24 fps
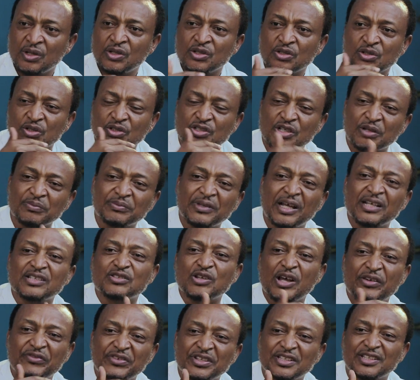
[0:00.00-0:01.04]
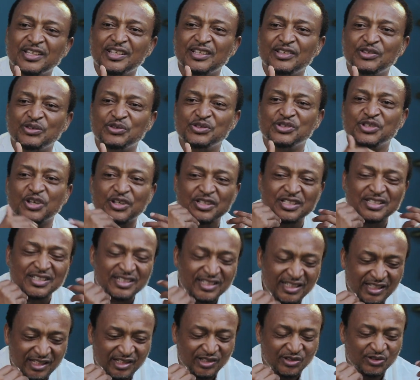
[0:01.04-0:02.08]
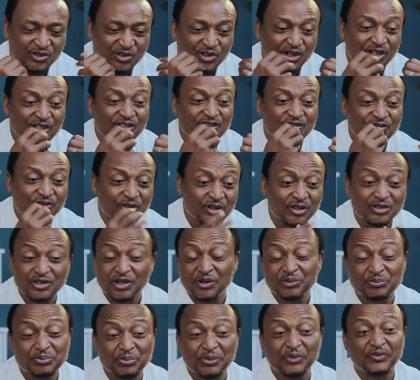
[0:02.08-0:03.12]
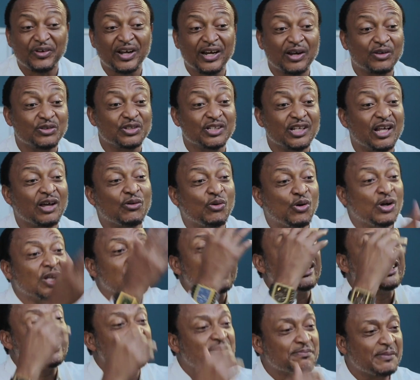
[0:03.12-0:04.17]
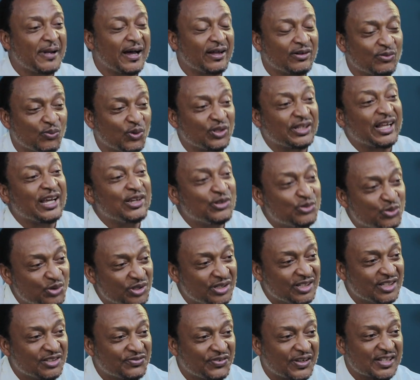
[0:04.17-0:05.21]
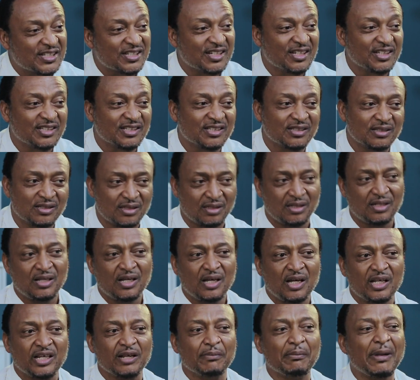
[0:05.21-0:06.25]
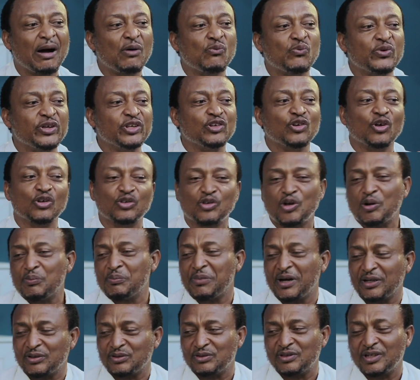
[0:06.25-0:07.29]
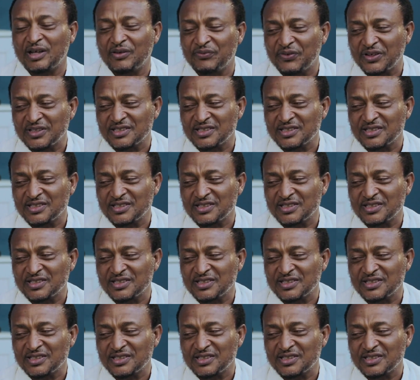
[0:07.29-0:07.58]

So sometimes not everything you just see, it's on provider. Say, oh, this man, what are you doing in this facility? The man will not come back to that